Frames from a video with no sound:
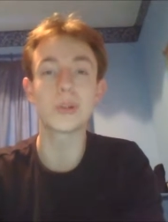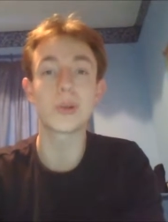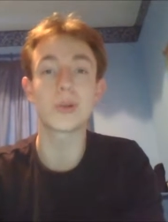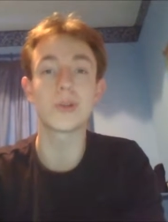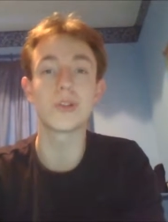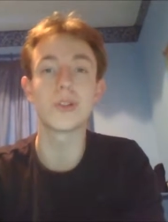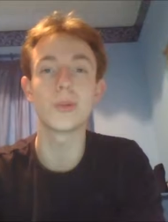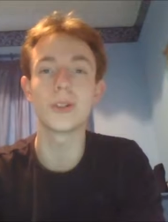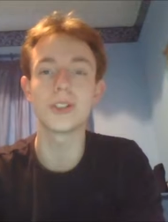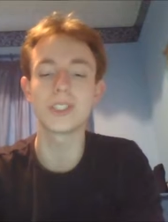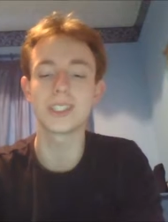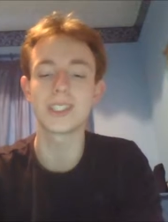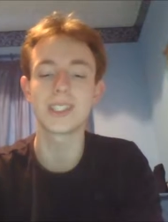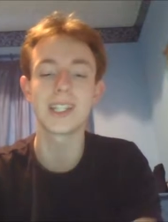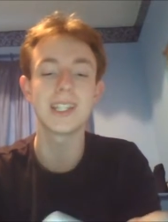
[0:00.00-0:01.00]
Totoro
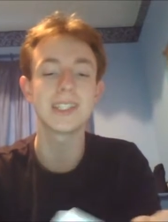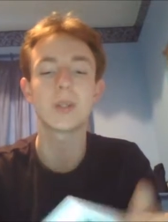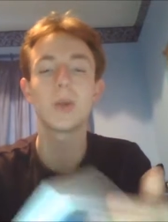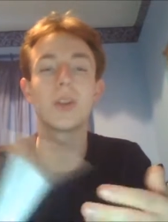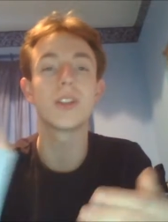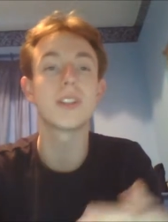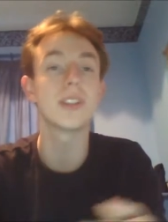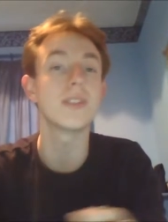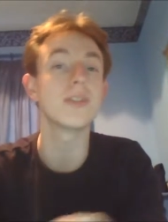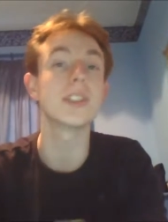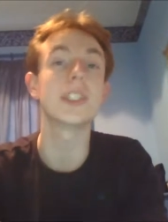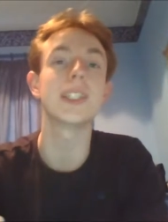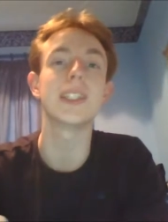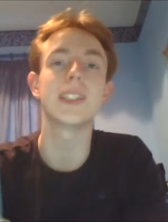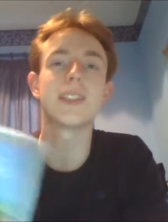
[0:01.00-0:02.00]
was until I saw the
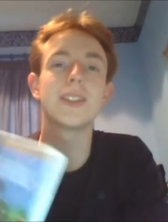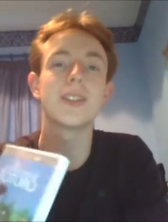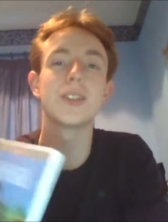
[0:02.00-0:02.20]
DVD